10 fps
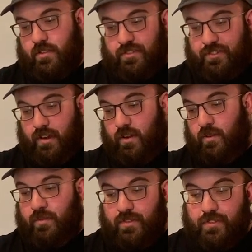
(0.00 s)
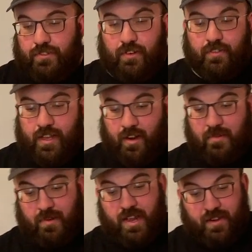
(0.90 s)
So certainly an
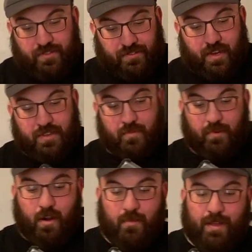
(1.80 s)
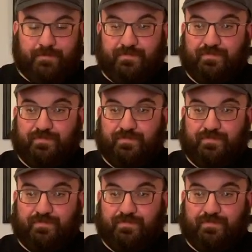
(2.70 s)
upgrade in the sight department.